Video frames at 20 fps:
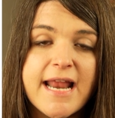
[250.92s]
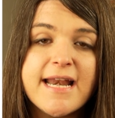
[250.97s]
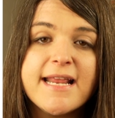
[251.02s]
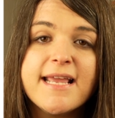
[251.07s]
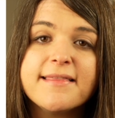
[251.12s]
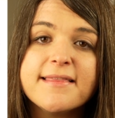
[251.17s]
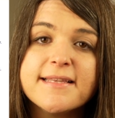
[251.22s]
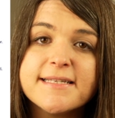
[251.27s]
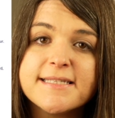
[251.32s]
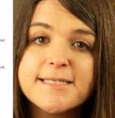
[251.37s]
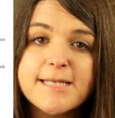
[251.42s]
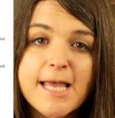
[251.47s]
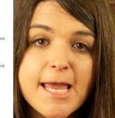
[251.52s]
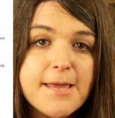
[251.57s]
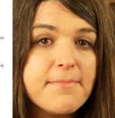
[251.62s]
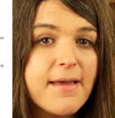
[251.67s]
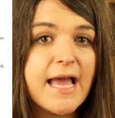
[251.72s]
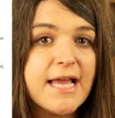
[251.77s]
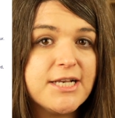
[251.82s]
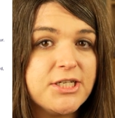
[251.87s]
and get the
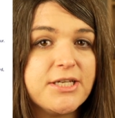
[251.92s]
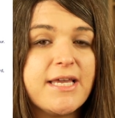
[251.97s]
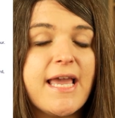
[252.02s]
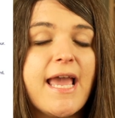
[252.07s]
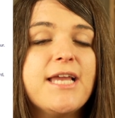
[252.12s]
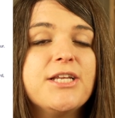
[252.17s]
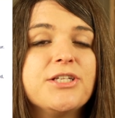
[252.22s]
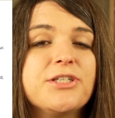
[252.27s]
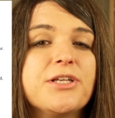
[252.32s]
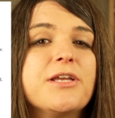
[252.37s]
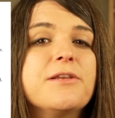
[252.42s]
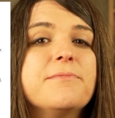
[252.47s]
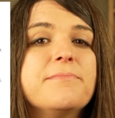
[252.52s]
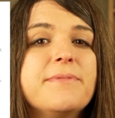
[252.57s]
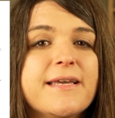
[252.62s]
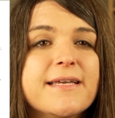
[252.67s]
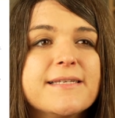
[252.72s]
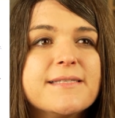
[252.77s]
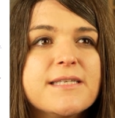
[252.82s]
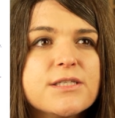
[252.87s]
same education,
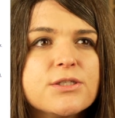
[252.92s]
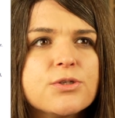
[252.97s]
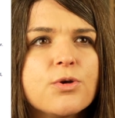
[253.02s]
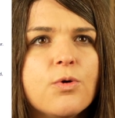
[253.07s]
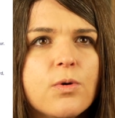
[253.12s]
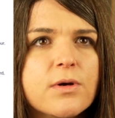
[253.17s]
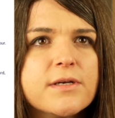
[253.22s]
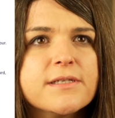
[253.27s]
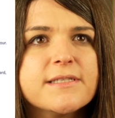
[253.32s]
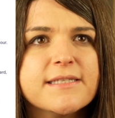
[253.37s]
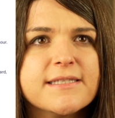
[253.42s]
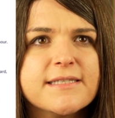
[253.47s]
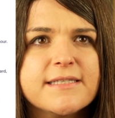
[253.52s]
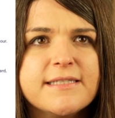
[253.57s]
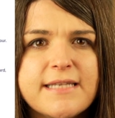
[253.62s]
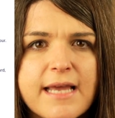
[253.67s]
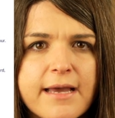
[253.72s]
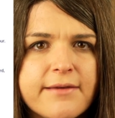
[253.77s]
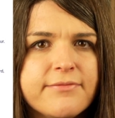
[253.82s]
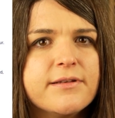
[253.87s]
because this course is
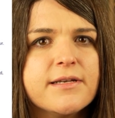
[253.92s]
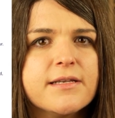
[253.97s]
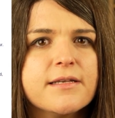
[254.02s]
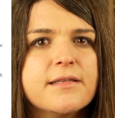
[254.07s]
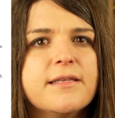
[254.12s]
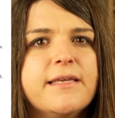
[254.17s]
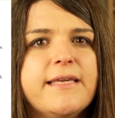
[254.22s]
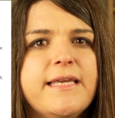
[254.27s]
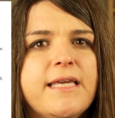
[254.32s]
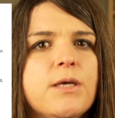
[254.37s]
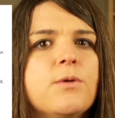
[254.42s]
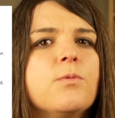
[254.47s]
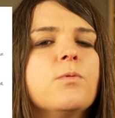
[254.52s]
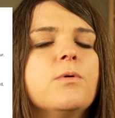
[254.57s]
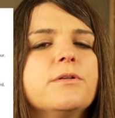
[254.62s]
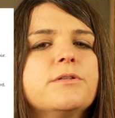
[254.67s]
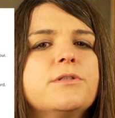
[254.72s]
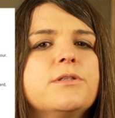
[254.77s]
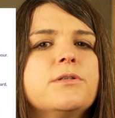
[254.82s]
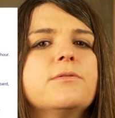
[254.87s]
definitely
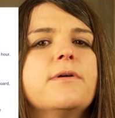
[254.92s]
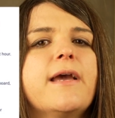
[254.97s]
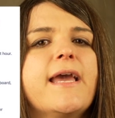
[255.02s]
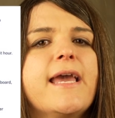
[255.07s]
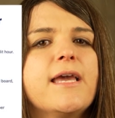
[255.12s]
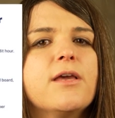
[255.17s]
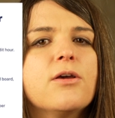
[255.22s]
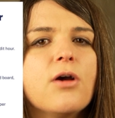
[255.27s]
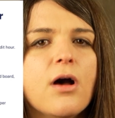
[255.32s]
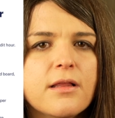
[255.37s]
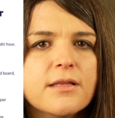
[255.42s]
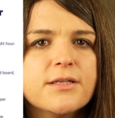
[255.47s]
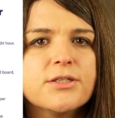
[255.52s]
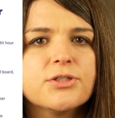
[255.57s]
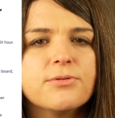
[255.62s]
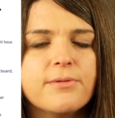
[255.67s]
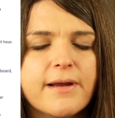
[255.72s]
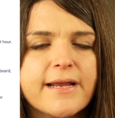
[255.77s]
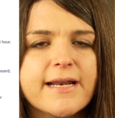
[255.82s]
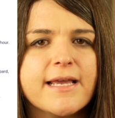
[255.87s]
equal to a
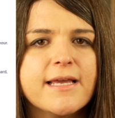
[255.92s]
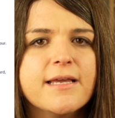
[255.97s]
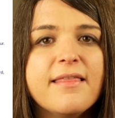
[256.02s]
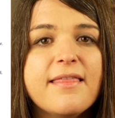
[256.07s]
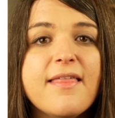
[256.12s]
college credit,